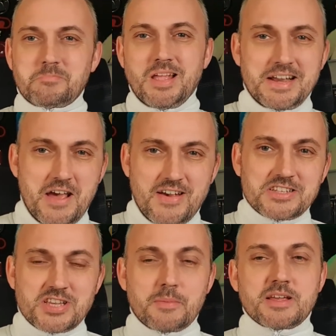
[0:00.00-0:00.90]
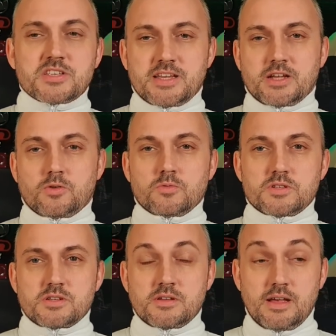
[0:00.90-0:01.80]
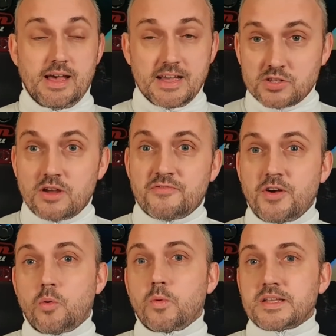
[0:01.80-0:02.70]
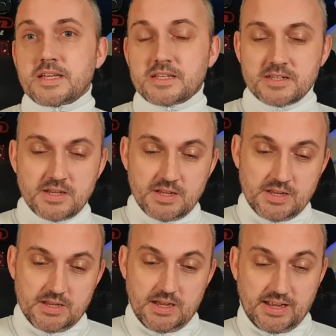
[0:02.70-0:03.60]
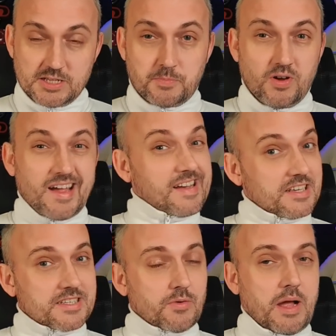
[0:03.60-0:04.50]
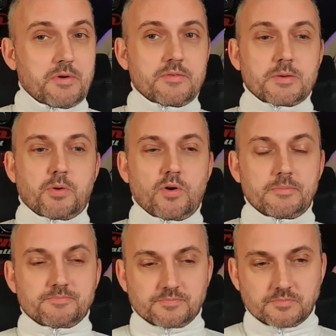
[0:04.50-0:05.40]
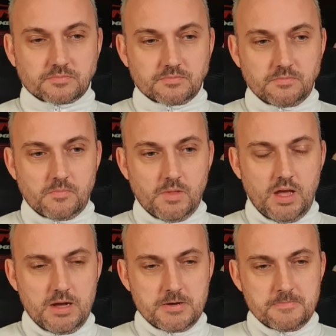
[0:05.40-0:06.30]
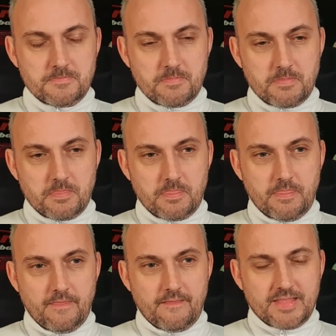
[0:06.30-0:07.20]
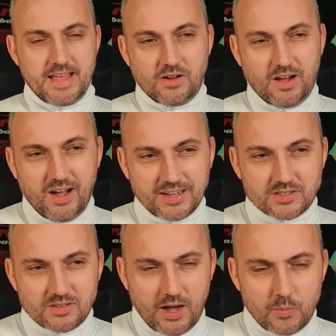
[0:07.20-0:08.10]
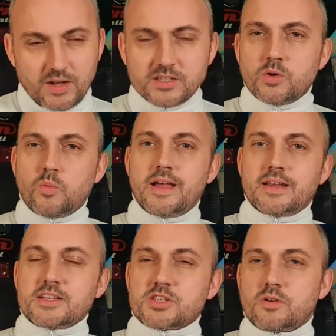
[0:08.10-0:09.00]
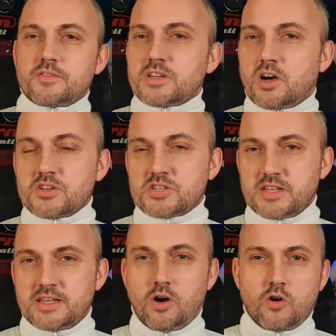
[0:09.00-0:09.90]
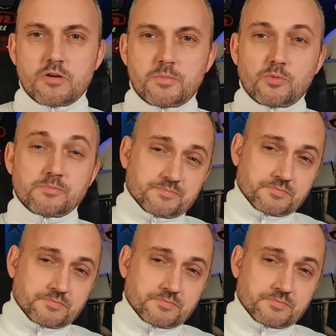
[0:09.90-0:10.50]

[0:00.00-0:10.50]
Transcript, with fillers: and have our tummy tickled, as I felt we did against Brighton, yet still come away with a point, um, then I, I, I wonder where that sort of nasty, horrible